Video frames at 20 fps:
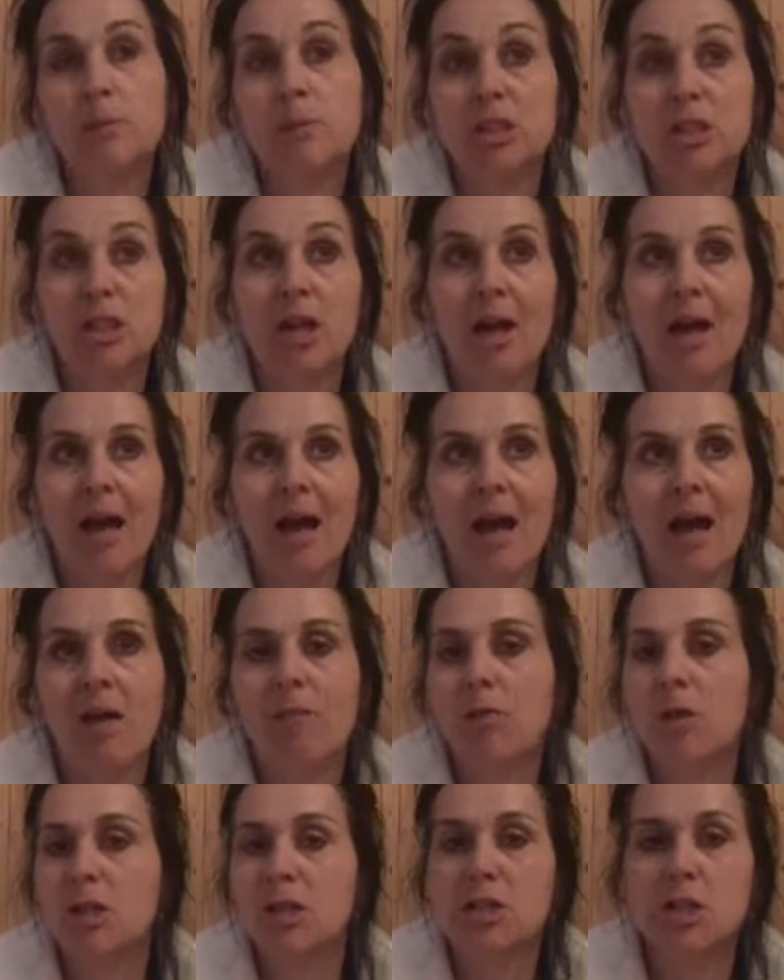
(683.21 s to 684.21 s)
which I
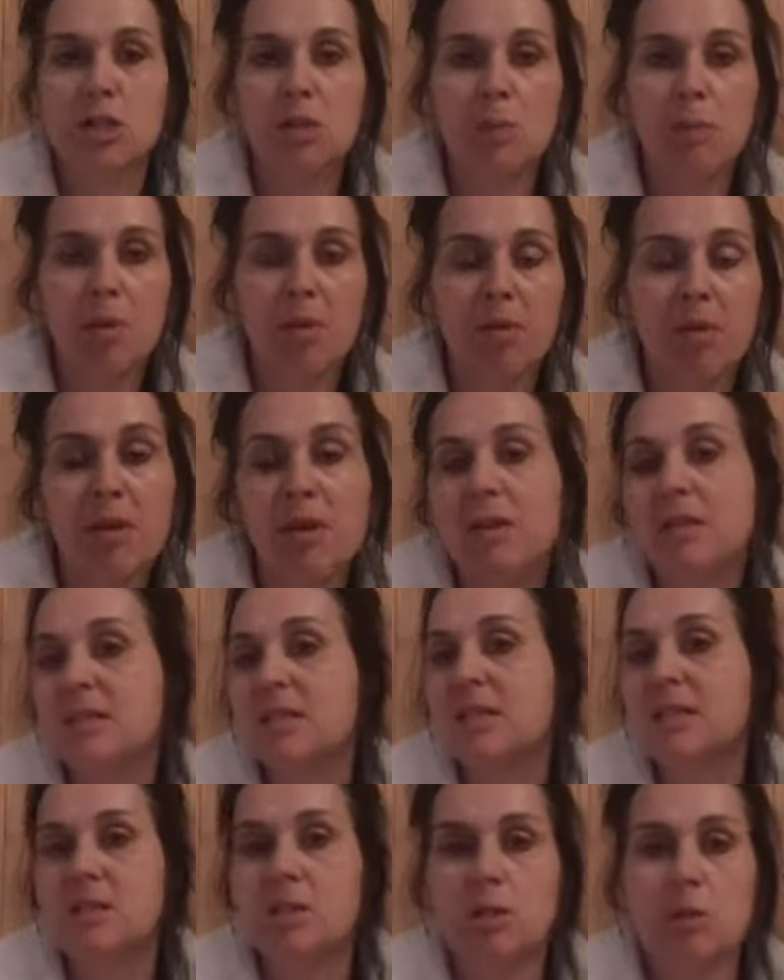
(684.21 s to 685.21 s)
have, like super
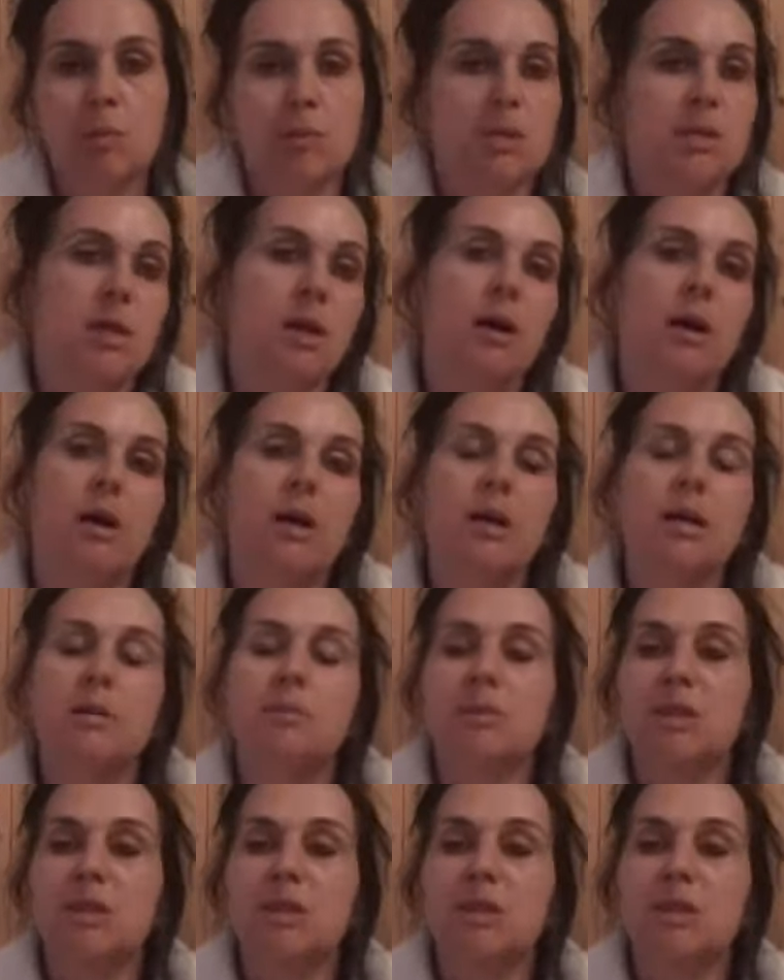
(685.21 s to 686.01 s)
thirsty, super tired,